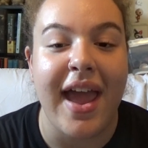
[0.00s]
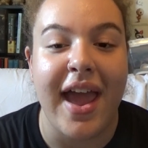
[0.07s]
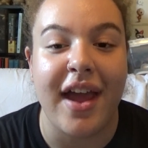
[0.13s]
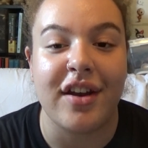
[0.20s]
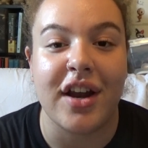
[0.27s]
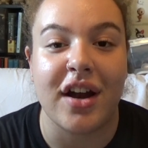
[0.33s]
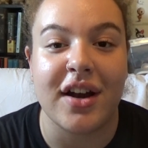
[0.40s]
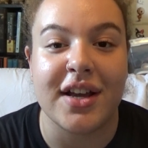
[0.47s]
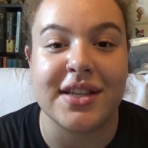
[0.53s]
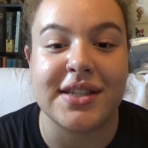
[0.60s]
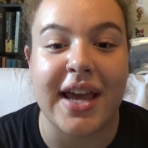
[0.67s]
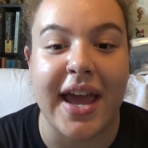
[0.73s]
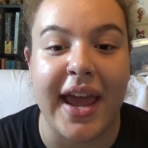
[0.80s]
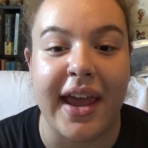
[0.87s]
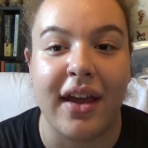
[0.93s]
And there is
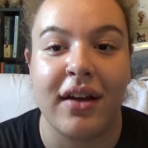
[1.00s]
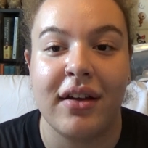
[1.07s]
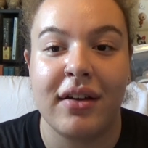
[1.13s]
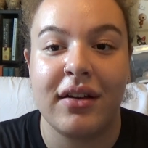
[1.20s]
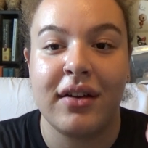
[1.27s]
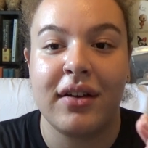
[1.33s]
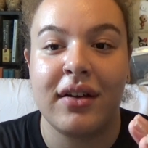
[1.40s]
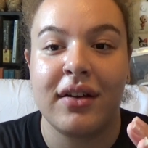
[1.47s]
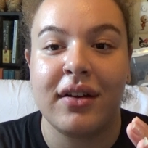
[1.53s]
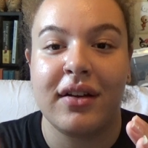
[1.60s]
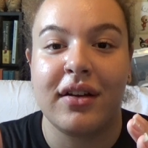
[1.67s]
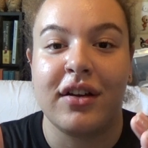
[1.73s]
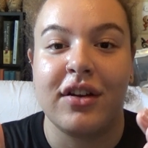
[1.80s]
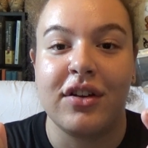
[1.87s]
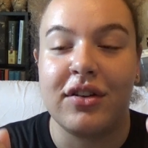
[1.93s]
a,
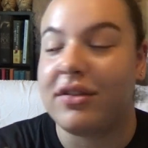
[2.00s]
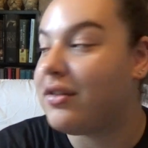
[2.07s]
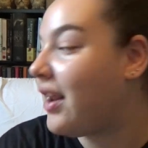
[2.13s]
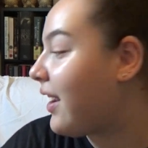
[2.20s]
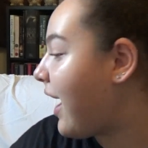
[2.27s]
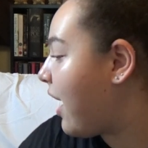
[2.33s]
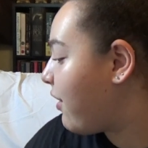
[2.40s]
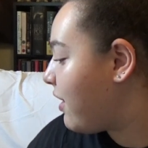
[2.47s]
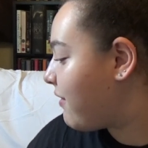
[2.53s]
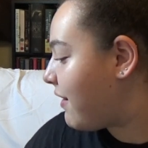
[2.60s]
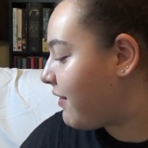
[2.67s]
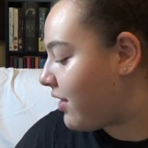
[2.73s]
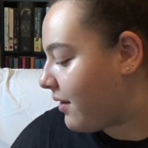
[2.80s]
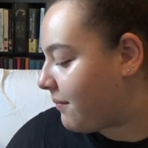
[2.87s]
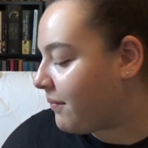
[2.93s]
like, I don't even
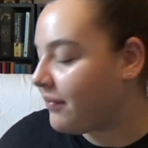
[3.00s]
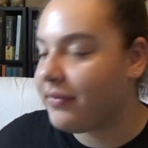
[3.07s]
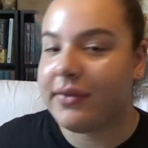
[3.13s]
have anything.